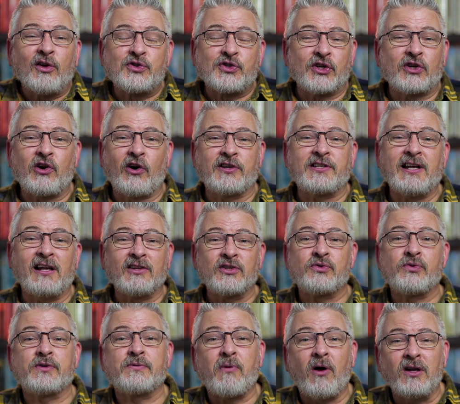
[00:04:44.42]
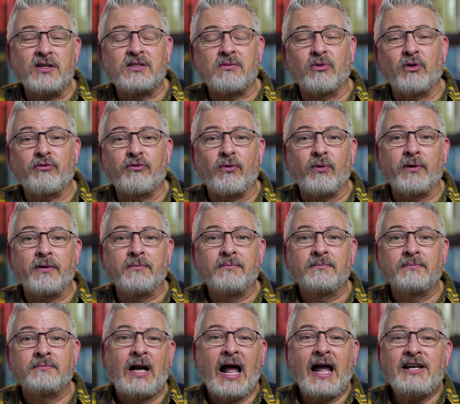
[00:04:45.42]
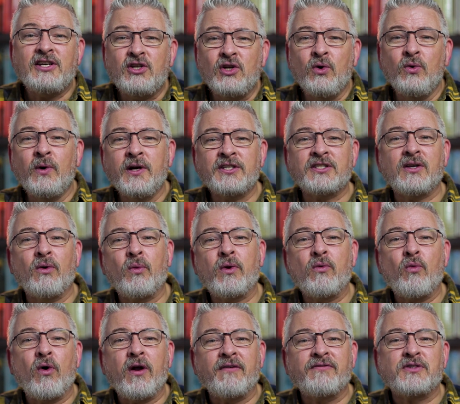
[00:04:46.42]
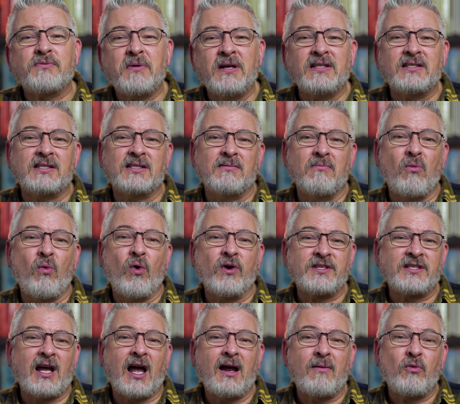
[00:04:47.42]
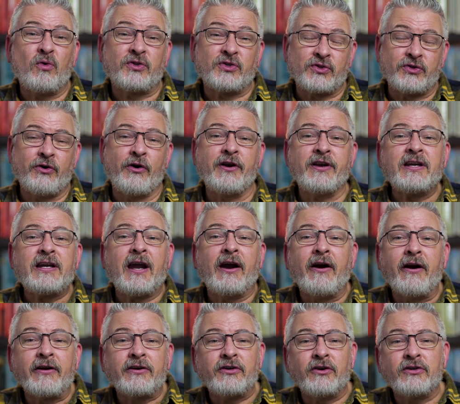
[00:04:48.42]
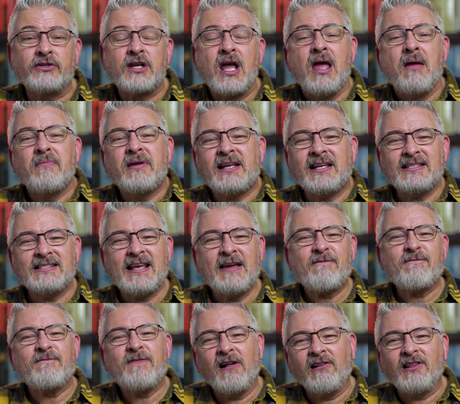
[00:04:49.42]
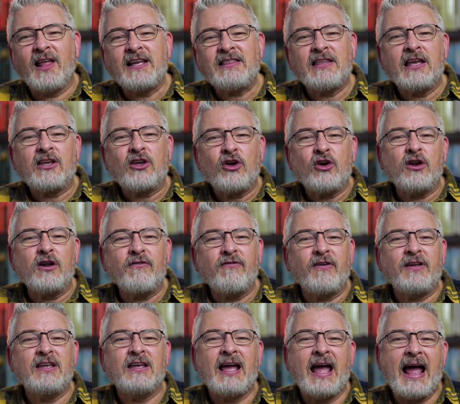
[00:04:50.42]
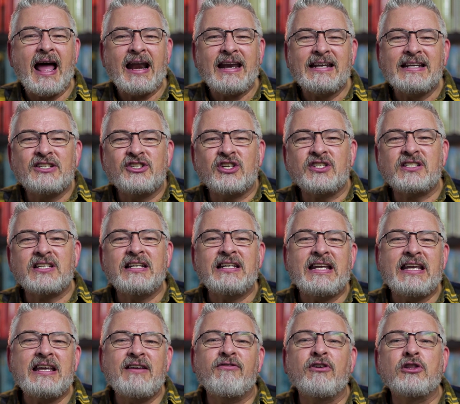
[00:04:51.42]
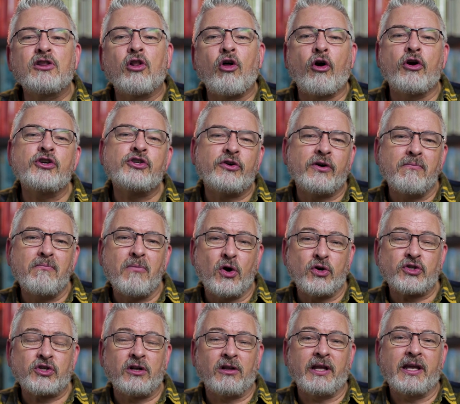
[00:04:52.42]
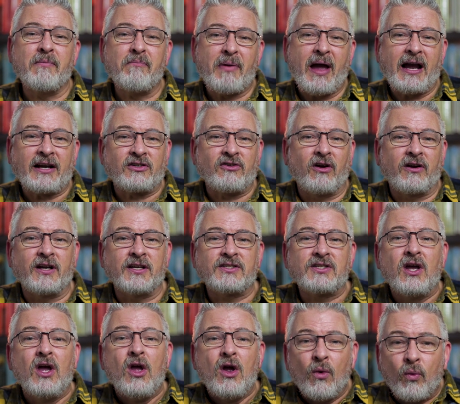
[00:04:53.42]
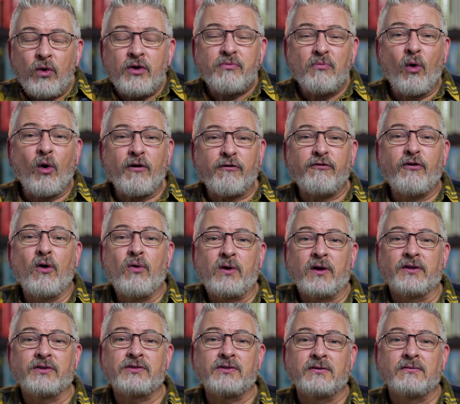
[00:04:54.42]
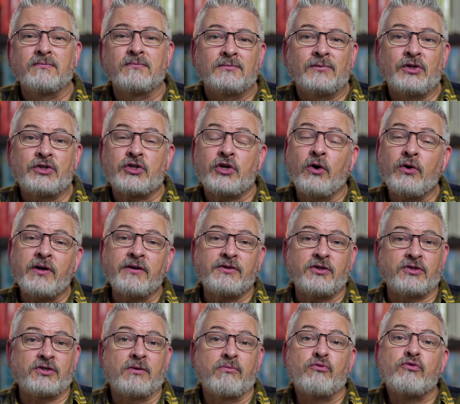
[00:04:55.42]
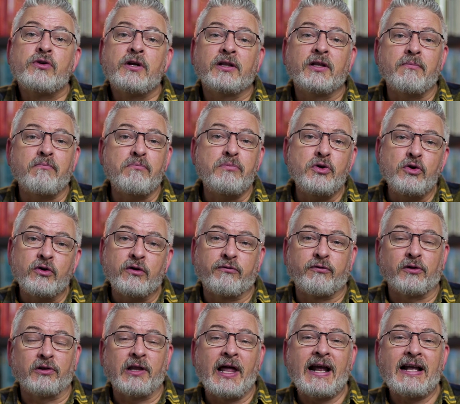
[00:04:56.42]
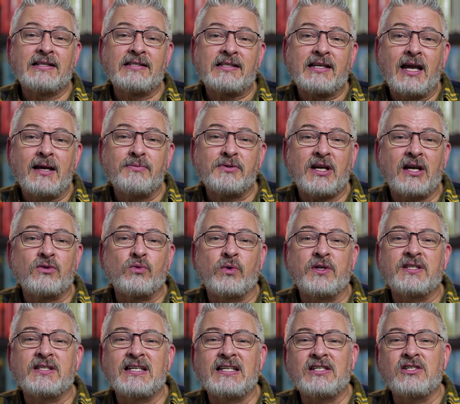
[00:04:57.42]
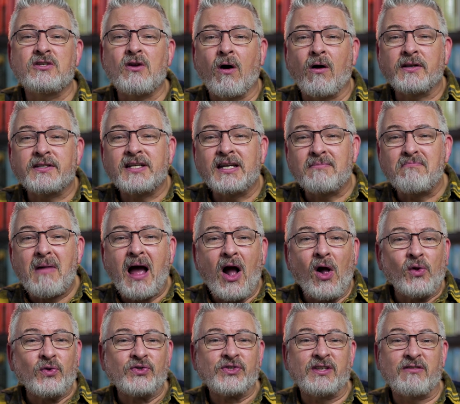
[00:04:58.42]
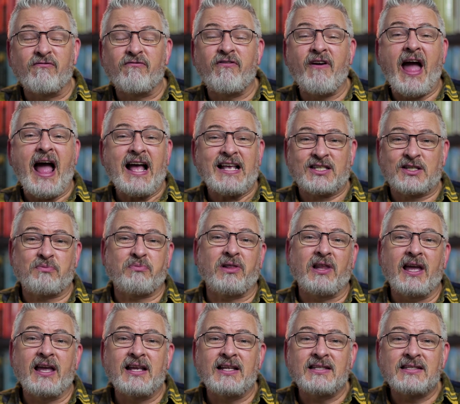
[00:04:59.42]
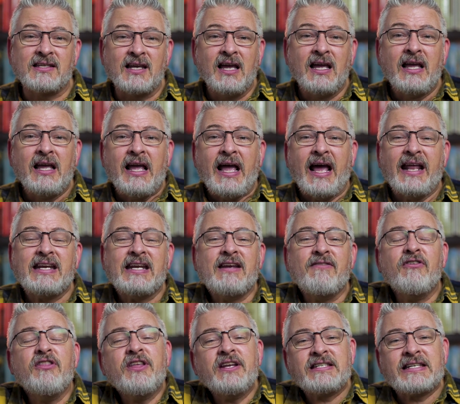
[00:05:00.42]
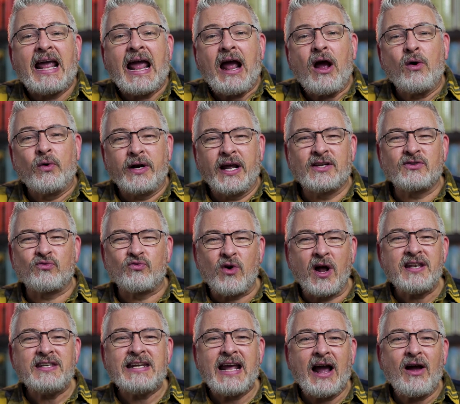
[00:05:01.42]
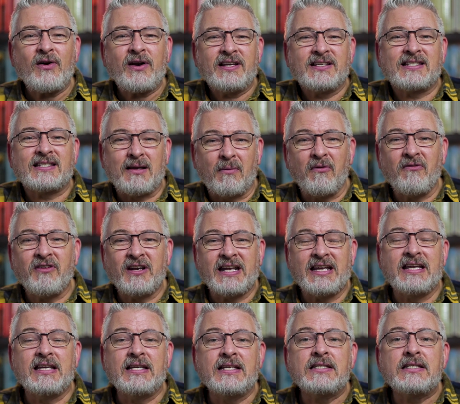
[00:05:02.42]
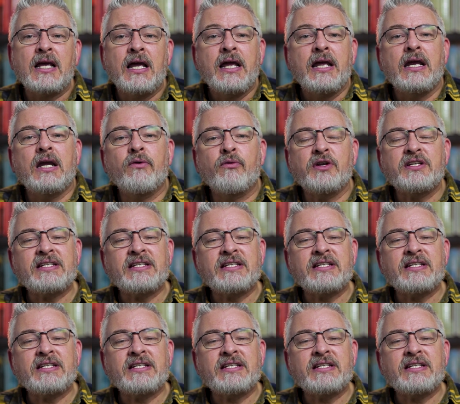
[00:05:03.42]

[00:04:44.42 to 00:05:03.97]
else the cartel is responsible for. I do wish that we would have spent some more time with certain characters because they felt like they could have had just an even larger emotional impact on us with more focus. And the show gives us some really beautiful landscapes as we see daunting mountains and vast plains. And even the town, as run down as some of it is, it